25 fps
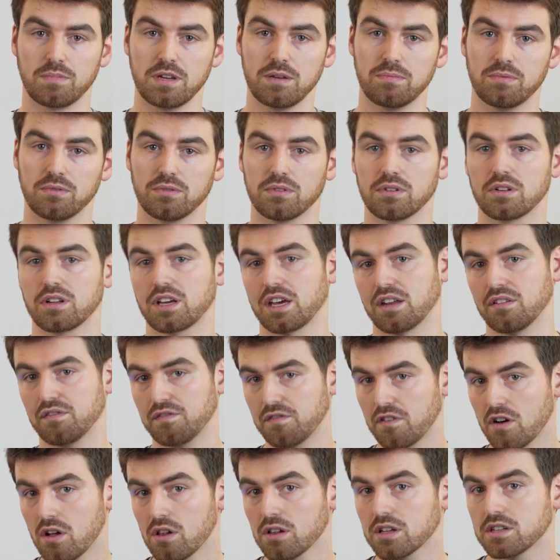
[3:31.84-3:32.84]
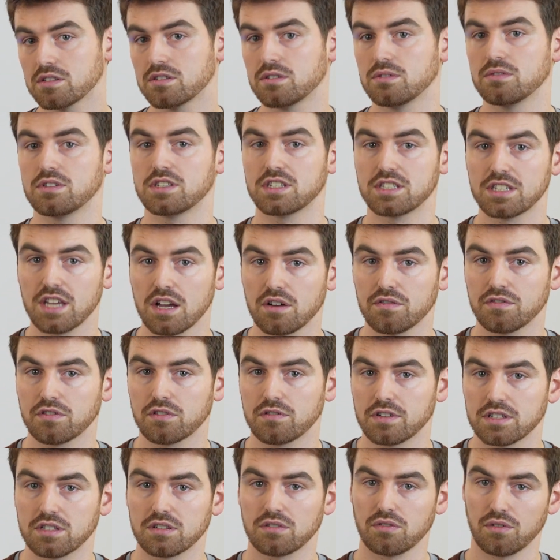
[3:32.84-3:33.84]
people can fall into
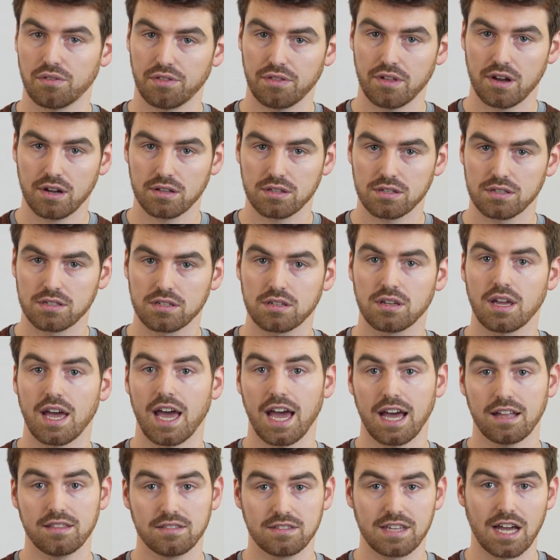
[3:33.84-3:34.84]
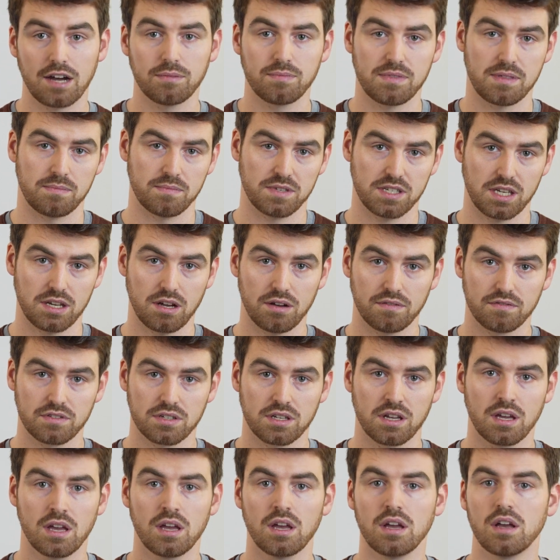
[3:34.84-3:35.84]
self-critical thoughts and doubt themselves,
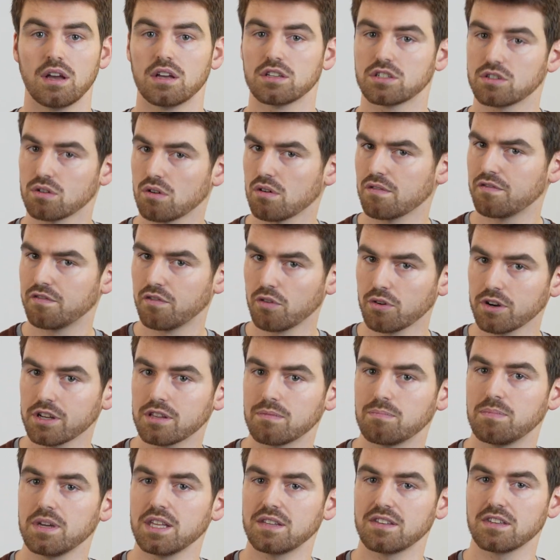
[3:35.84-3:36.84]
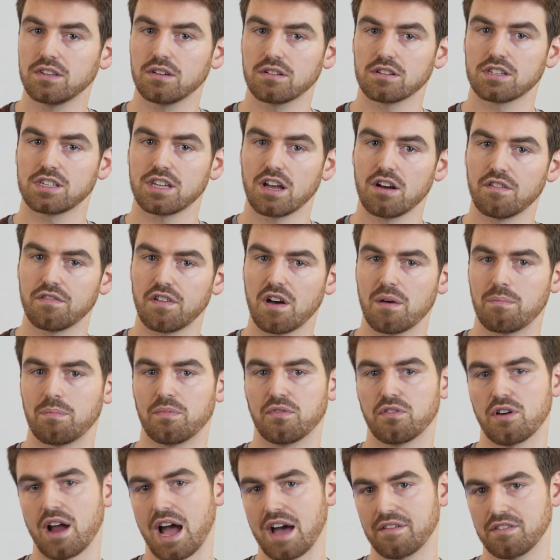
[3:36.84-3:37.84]
so avoid beating yourself up
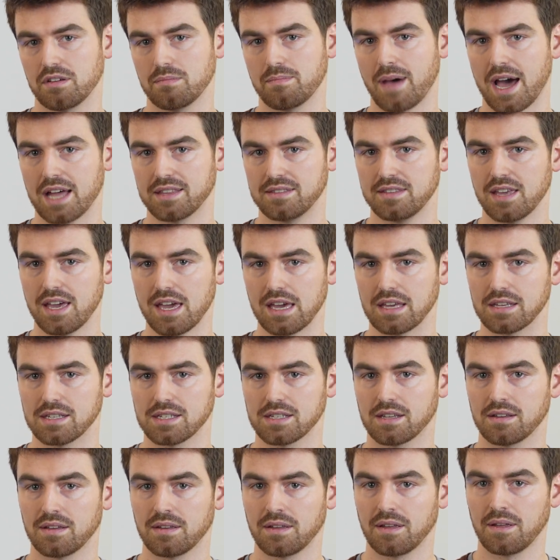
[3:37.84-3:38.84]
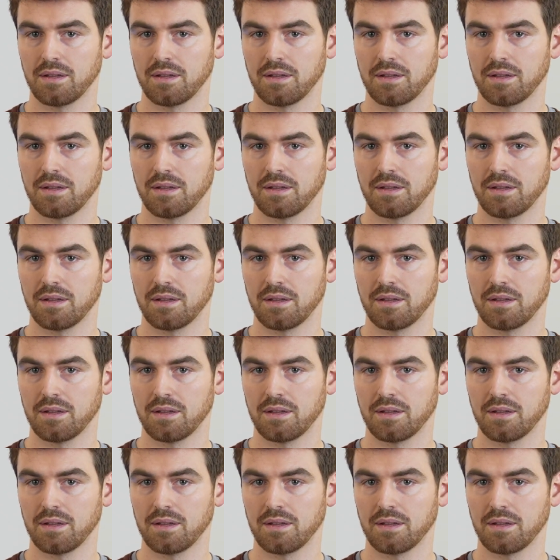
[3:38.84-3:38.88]
for having bad days.